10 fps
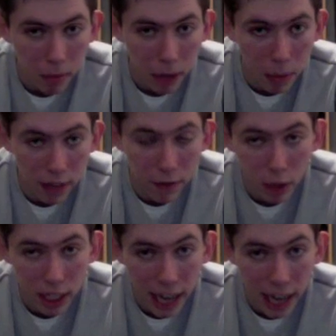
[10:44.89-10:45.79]
I'm looking forward
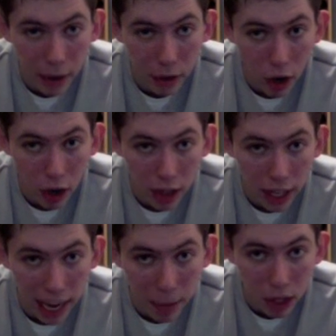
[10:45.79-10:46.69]
to seeing how it grows and the
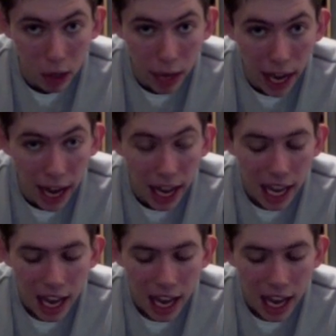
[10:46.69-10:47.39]
games that you get.